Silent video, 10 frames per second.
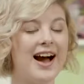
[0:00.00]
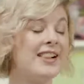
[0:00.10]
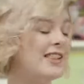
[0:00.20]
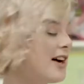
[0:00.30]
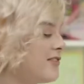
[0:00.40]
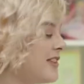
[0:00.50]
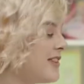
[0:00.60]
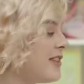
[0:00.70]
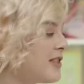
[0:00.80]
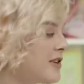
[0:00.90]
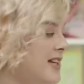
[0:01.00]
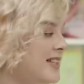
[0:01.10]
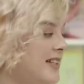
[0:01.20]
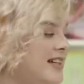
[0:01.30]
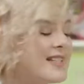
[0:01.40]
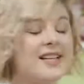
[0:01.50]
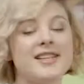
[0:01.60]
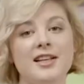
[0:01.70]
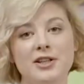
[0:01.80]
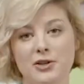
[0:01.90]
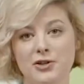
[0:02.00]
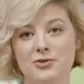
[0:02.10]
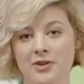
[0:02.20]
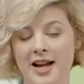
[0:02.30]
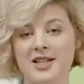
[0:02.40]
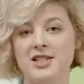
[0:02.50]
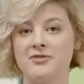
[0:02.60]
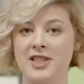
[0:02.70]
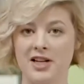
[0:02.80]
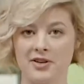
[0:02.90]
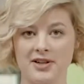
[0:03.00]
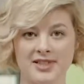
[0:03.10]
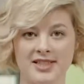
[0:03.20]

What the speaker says: I love that the 3 series has a huge range of decorative